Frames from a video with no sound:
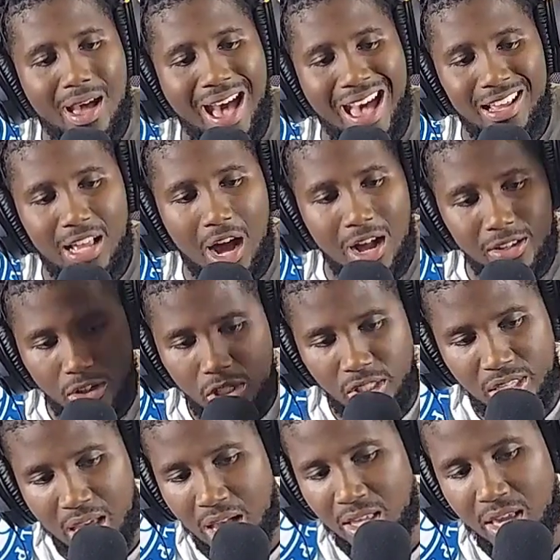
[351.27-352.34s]
I
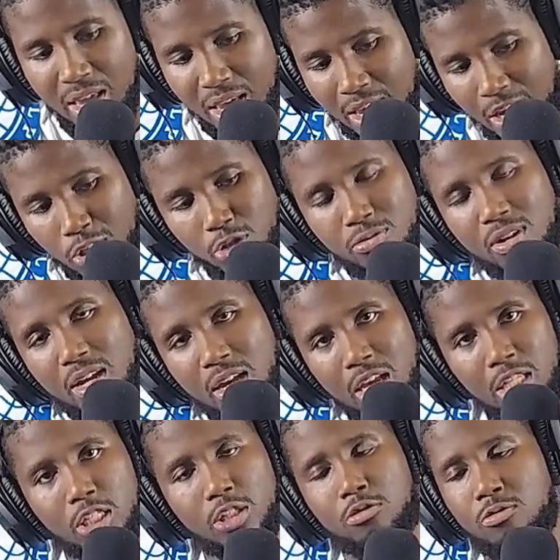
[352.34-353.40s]
understand the injury
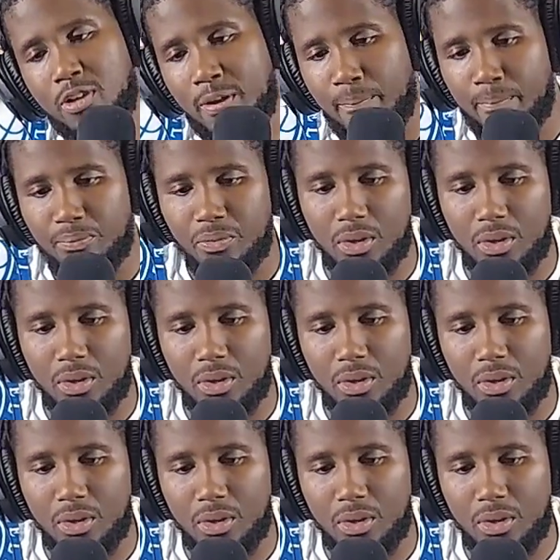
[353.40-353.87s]
history,